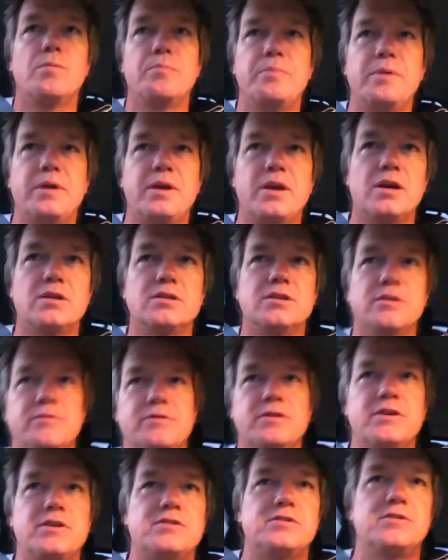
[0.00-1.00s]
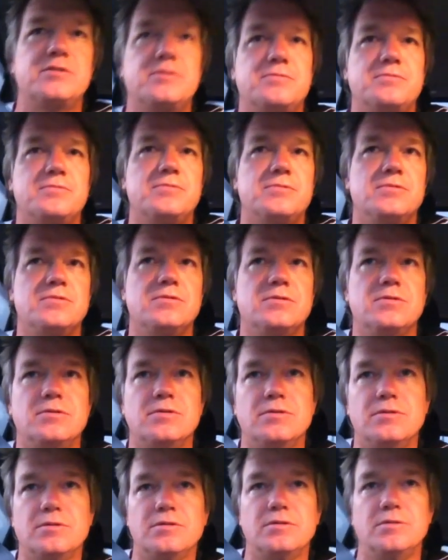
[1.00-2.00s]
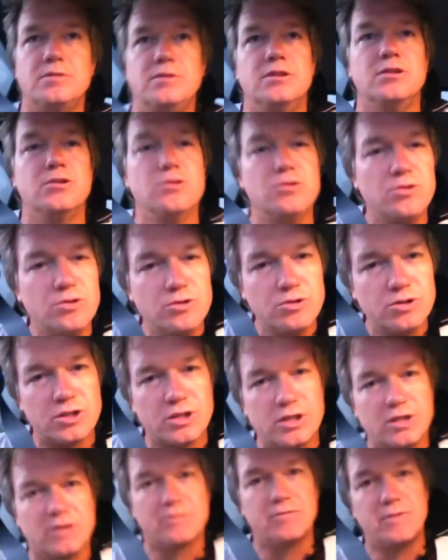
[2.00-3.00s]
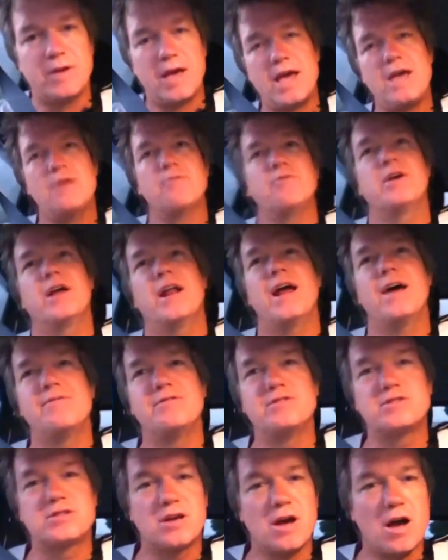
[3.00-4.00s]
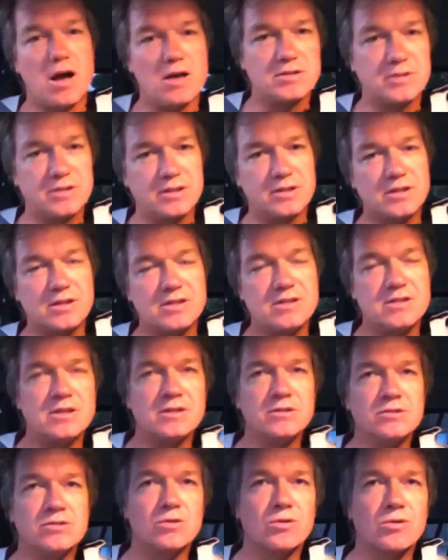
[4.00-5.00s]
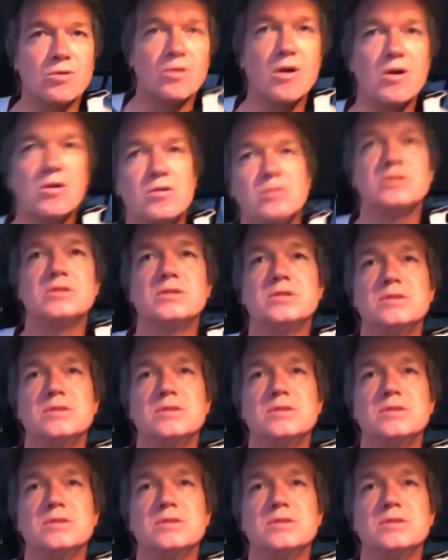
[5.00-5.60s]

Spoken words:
because of this delusion of, hey, we gotta have this constant, continual growth,